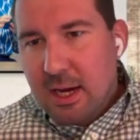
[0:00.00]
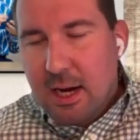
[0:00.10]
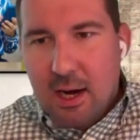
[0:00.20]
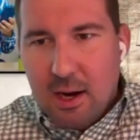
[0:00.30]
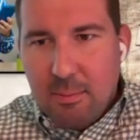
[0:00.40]

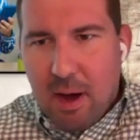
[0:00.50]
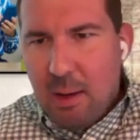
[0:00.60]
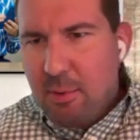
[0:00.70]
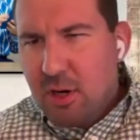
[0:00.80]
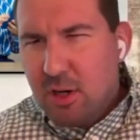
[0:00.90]

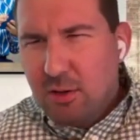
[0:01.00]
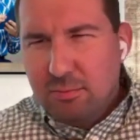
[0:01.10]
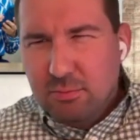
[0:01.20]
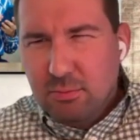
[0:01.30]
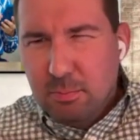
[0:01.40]
I'm a
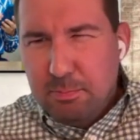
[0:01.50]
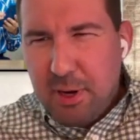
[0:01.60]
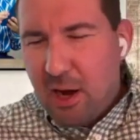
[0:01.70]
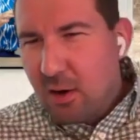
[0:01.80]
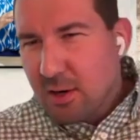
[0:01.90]

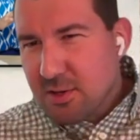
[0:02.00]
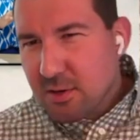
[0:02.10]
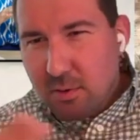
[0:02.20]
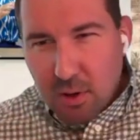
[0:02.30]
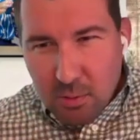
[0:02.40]
Paris
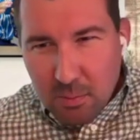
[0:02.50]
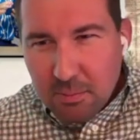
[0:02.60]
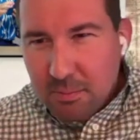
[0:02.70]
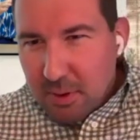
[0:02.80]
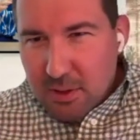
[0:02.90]
or
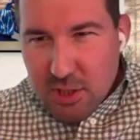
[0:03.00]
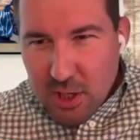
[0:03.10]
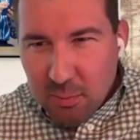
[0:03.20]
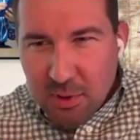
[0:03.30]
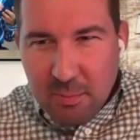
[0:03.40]
Rome
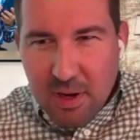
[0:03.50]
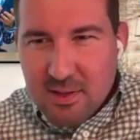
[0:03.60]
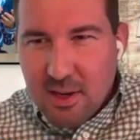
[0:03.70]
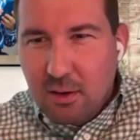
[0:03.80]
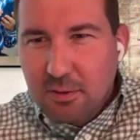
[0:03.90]
gentleman
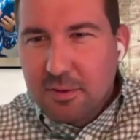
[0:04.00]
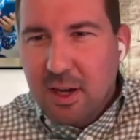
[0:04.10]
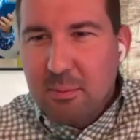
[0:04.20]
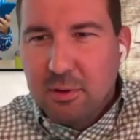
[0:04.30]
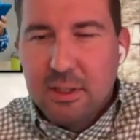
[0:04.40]
myself,
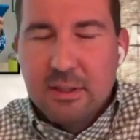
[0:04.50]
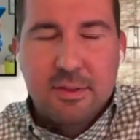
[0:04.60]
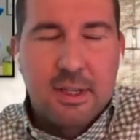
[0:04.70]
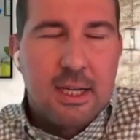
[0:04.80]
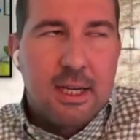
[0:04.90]
I
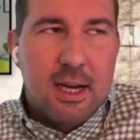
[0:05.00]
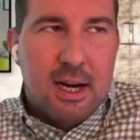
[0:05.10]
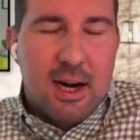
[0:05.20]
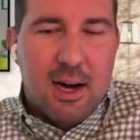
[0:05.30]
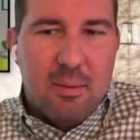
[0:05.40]
believe.
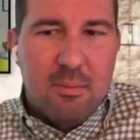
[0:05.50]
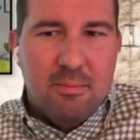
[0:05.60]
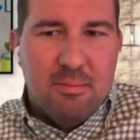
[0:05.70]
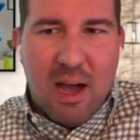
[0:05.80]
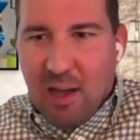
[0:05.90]

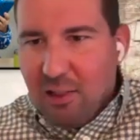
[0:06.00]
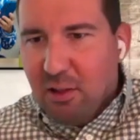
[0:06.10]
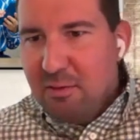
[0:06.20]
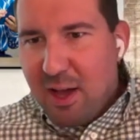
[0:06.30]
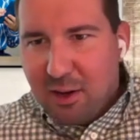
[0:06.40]
I
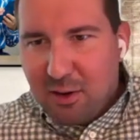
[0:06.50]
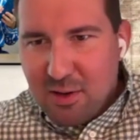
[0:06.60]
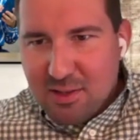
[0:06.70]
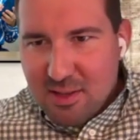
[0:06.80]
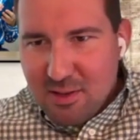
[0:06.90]
love that,
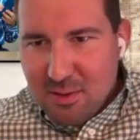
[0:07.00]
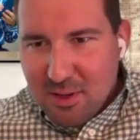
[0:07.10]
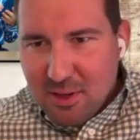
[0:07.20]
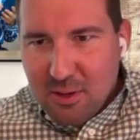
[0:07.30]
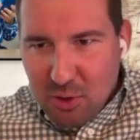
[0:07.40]
Chris, that
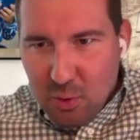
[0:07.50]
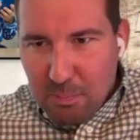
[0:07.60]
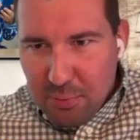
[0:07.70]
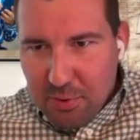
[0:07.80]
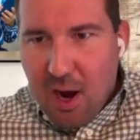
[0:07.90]
you
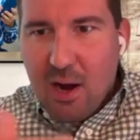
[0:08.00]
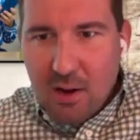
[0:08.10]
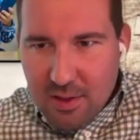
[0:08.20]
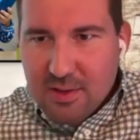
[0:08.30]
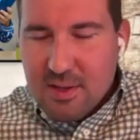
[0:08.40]
were
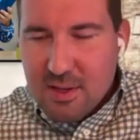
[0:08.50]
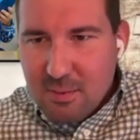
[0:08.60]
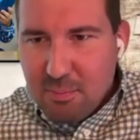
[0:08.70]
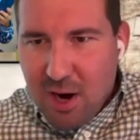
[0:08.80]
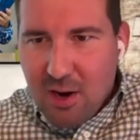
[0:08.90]
prior to
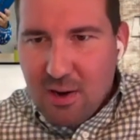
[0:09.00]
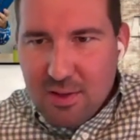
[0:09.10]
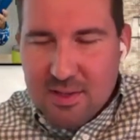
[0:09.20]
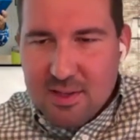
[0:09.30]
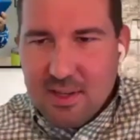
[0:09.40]

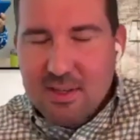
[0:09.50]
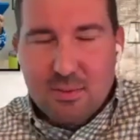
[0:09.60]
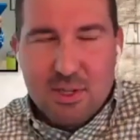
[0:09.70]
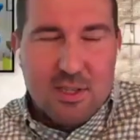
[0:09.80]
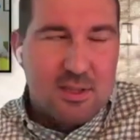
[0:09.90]
the cities,
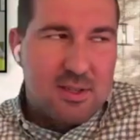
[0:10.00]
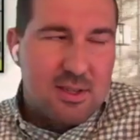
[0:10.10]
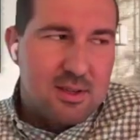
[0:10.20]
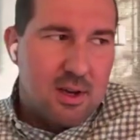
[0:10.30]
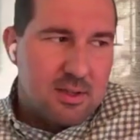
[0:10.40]
which
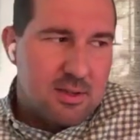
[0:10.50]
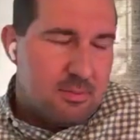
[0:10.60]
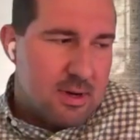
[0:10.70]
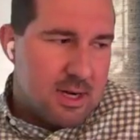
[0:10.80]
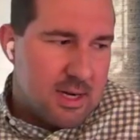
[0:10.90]
is
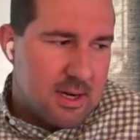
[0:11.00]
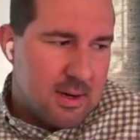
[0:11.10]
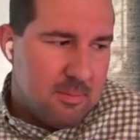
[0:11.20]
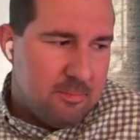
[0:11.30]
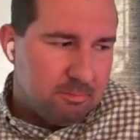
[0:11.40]
awesome.
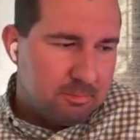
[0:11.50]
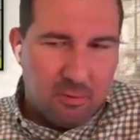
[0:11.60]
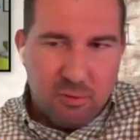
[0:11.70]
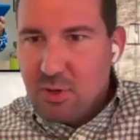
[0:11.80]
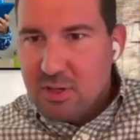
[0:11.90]

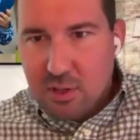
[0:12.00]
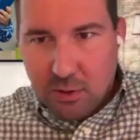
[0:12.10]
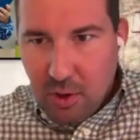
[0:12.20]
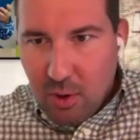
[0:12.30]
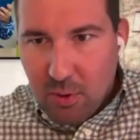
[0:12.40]
For those that
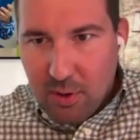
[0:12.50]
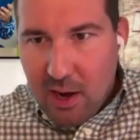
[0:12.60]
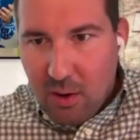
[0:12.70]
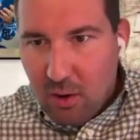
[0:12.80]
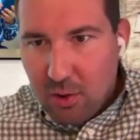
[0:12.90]
don't know, we're
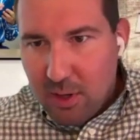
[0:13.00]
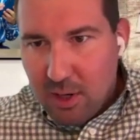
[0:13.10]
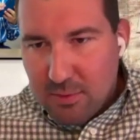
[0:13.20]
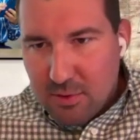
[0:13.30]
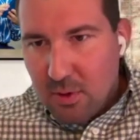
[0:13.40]
now all the way
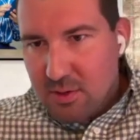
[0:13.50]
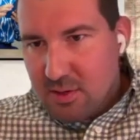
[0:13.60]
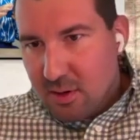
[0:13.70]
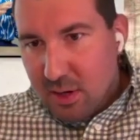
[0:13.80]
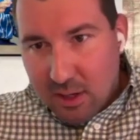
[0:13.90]
up to our
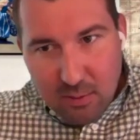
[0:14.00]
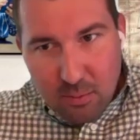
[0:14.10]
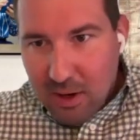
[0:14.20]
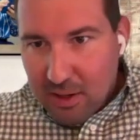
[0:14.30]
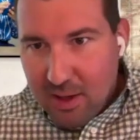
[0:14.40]
Zurich.
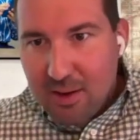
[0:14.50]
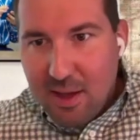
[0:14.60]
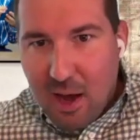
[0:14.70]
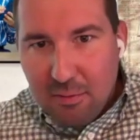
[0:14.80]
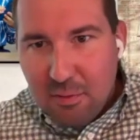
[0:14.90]
We're at the end of
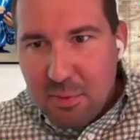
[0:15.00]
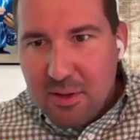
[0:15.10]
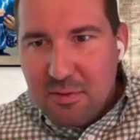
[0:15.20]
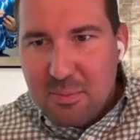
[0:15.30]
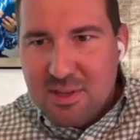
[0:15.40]
the
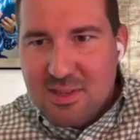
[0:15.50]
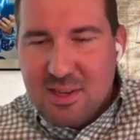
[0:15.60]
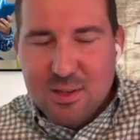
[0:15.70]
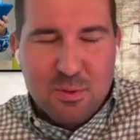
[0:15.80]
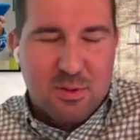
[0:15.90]
alphabet from a
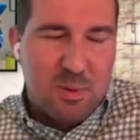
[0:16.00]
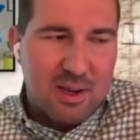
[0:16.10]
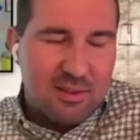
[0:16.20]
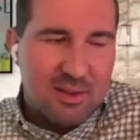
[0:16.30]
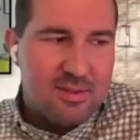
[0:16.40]
city's
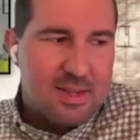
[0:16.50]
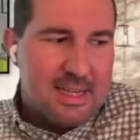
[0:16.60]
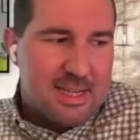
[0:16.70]
perspective.